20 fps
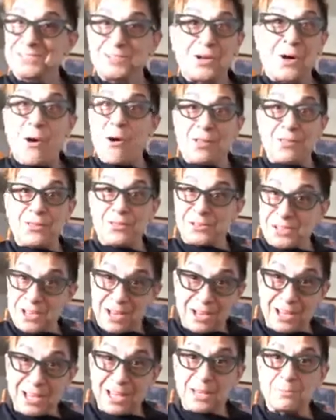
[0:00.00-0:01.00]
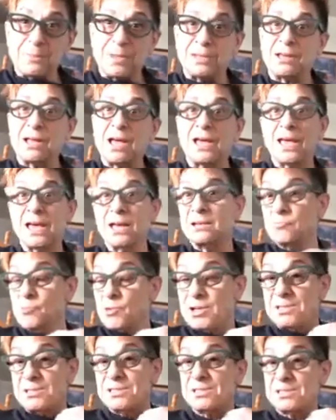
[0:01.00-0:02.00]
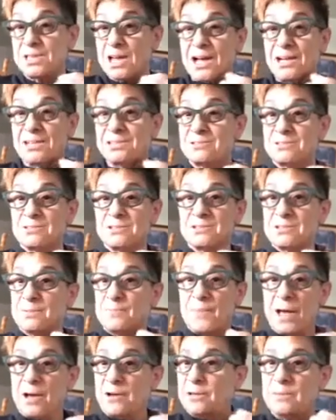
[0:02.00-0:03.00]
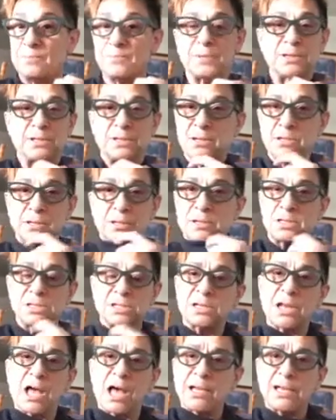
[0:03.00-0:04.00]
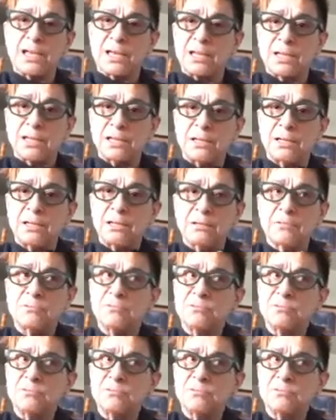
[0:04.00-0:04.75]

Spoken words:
all the time, and I had went to doctors about it, but did not get any.